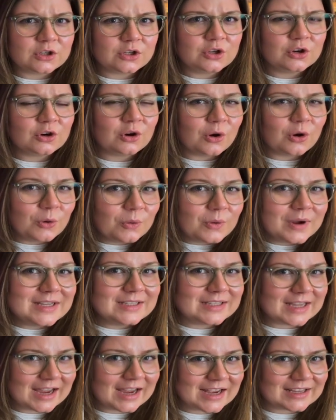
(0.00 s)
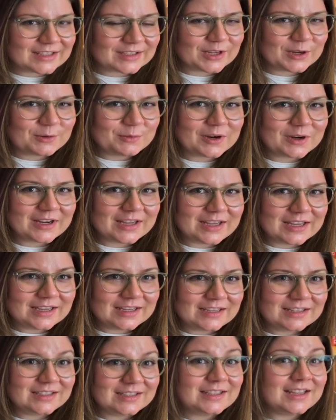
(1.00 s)
You're always asking where he
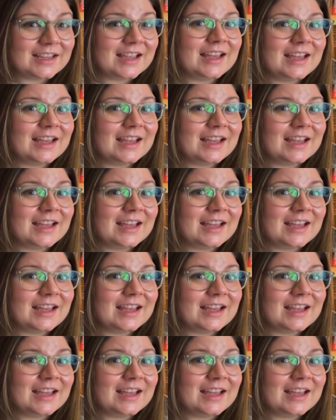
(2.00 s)
is,